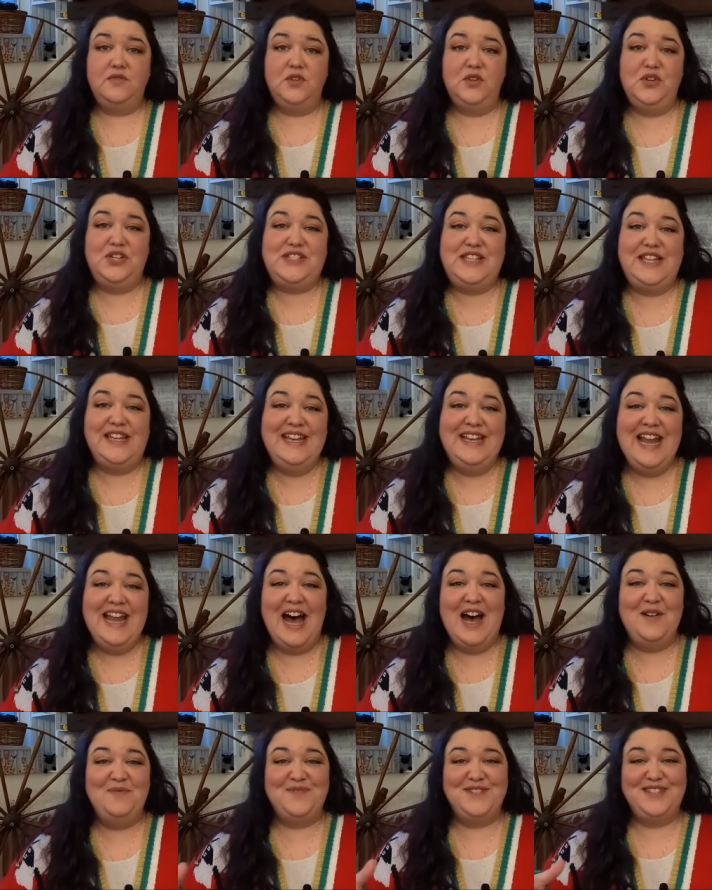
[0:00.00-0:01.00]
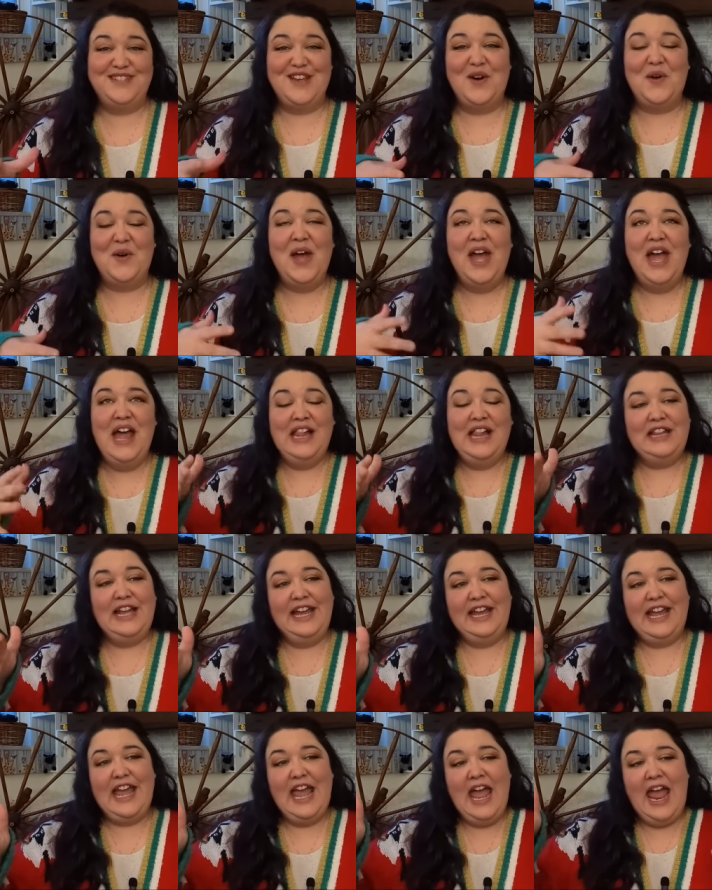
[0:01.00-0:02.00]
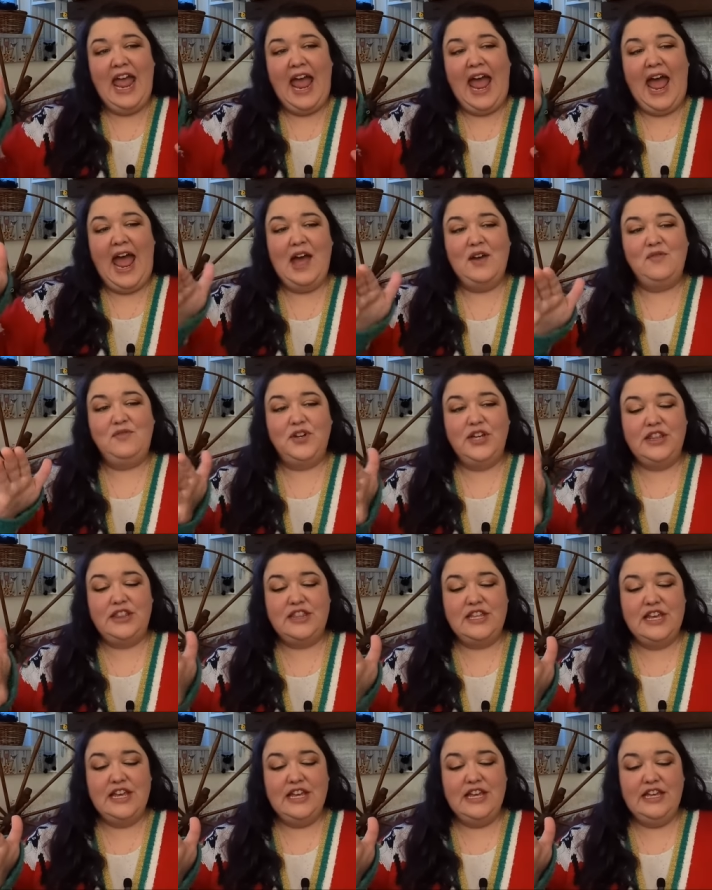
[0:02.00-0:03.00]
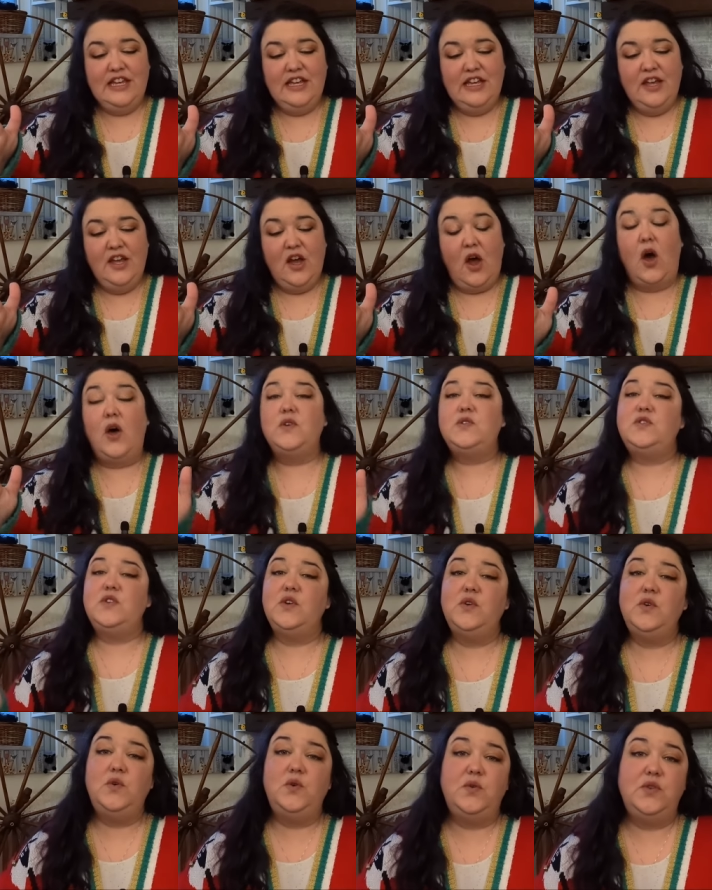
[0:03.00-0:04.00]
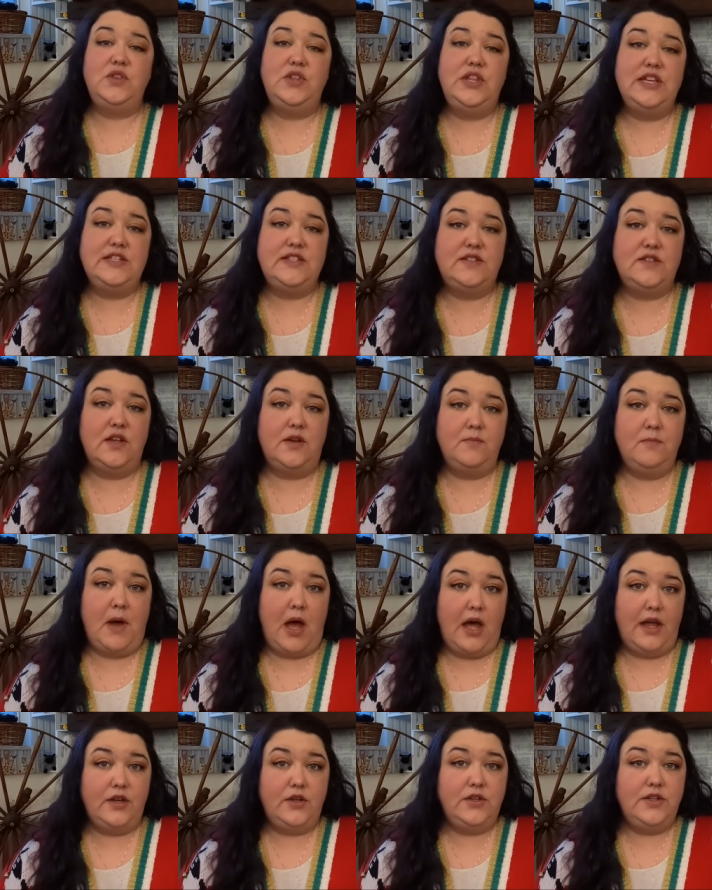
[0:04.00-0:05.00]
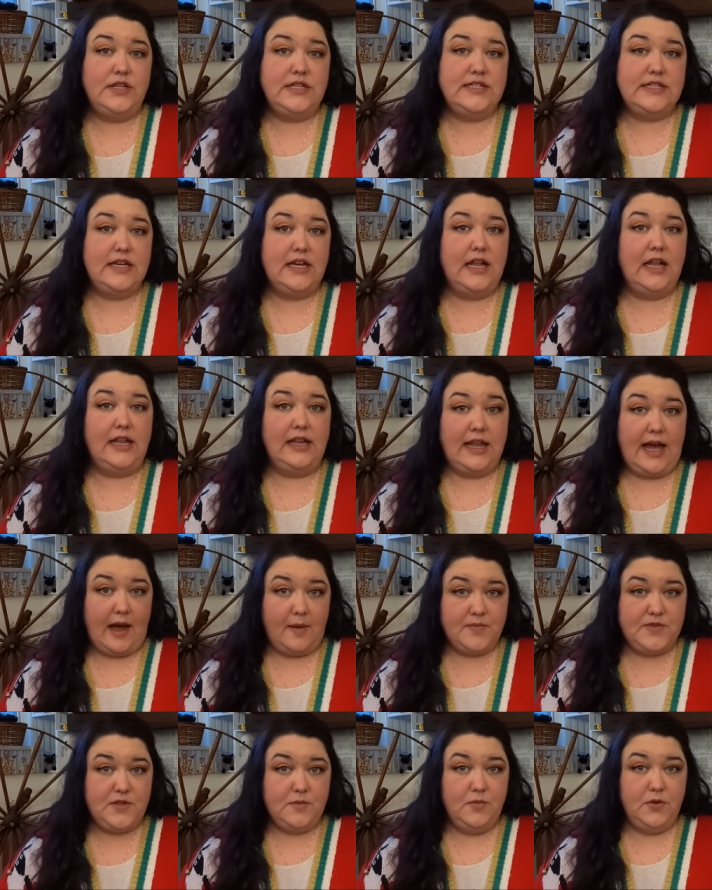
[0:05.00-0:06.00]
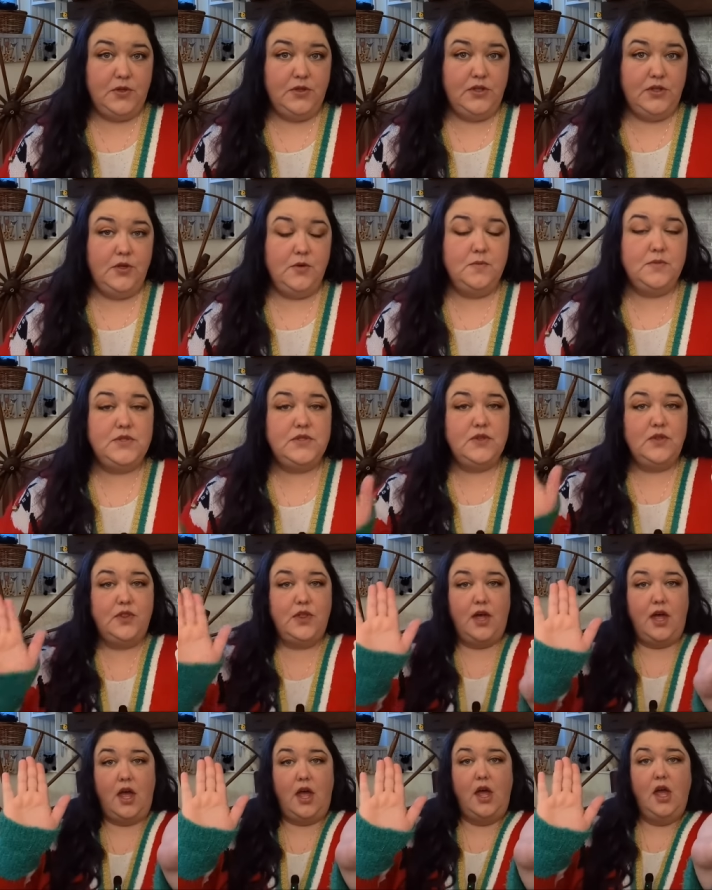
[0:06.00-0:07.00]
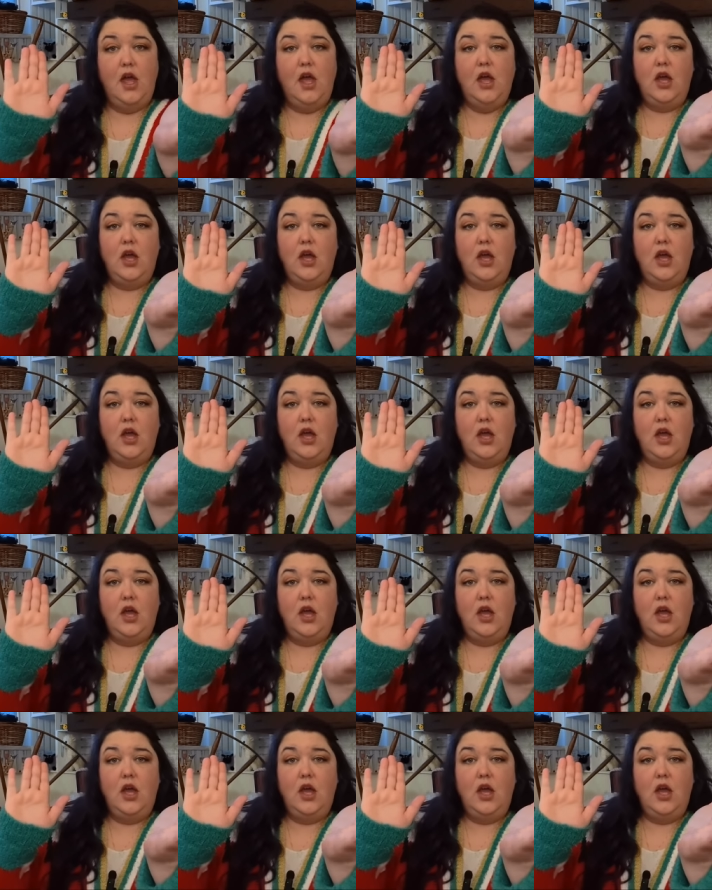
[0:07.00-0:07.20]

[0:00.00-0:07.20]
loosened up so like everything also, this model is a collapsible loom, so the